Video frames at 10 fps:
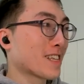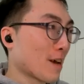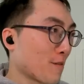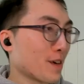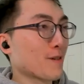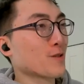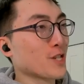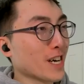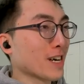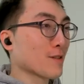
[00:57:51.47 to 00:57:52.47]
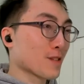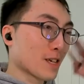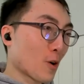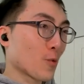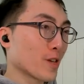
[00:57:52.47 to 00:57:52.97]
definitely go check out
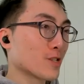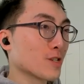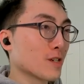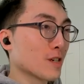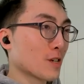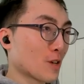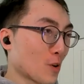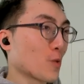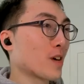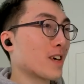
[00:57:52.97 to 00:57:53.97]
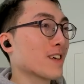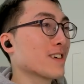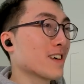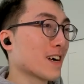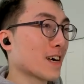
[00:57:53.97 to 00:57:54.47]
the oldish goalie
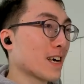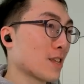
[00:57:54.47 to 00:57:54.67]
uh,